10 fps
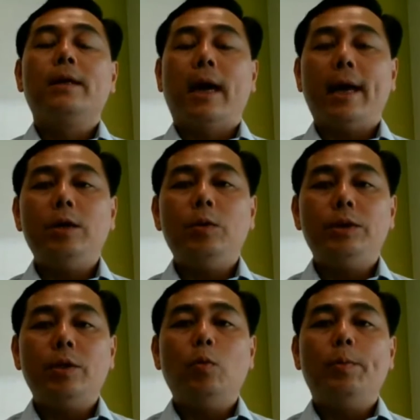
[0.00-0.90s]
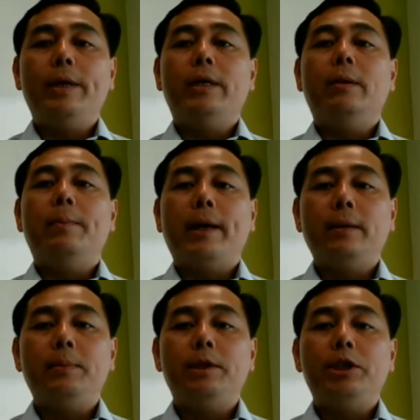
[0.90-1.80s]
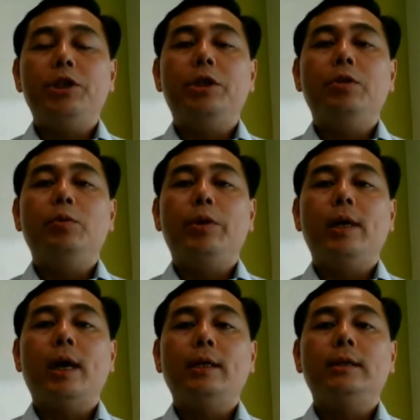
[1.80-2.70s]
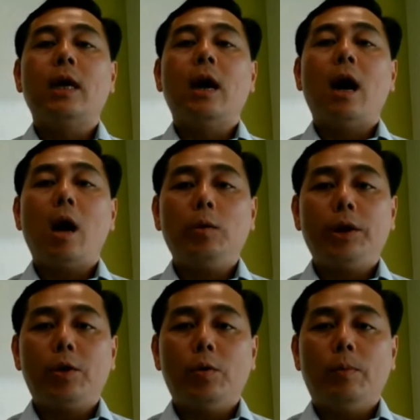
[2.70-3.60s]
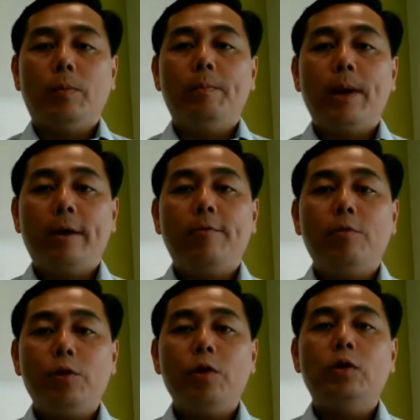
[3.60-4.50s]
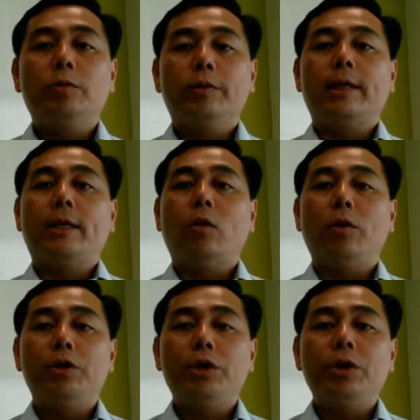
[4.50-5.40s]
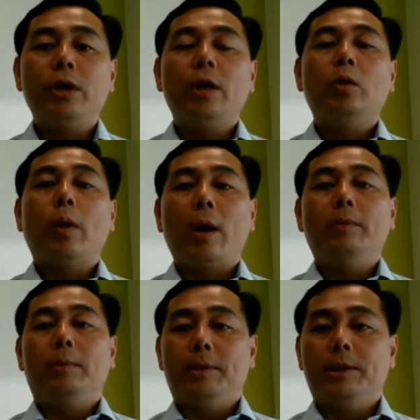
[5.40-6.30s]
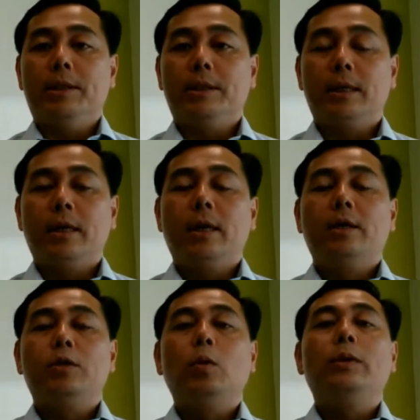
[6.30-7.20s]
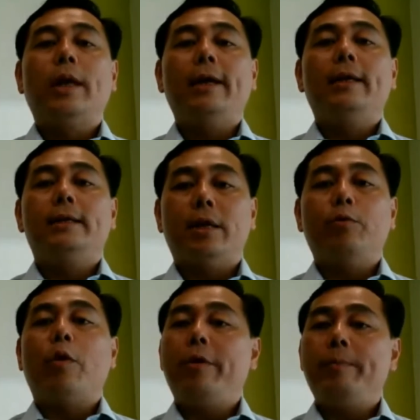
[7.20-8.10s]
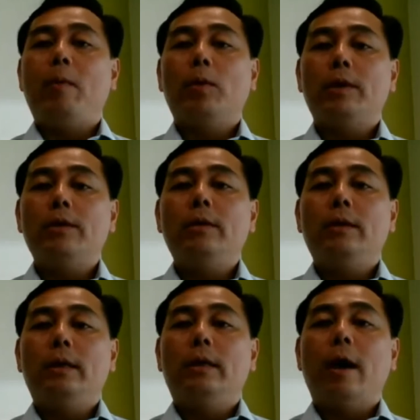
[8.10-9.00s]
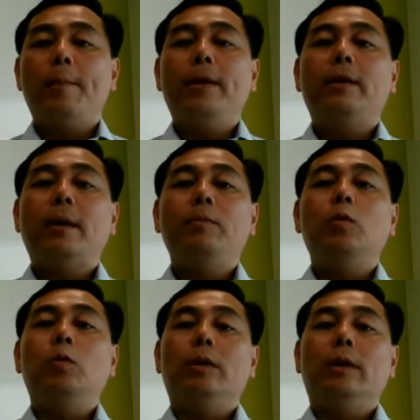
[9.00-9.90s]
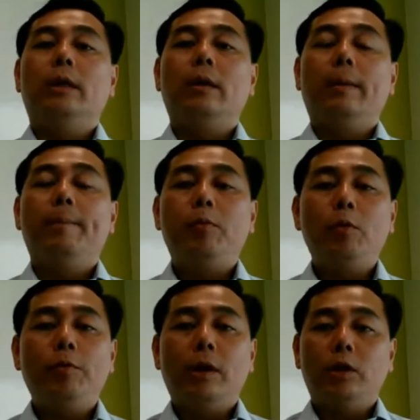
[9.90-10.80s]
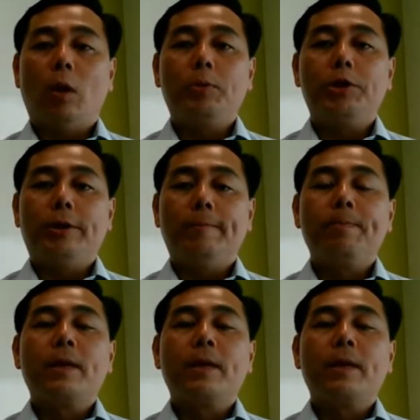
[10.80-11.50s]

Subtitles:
will be in a better position to realize how they could make full use of technology to help their business. So that is very important in helping them to improve the adoption.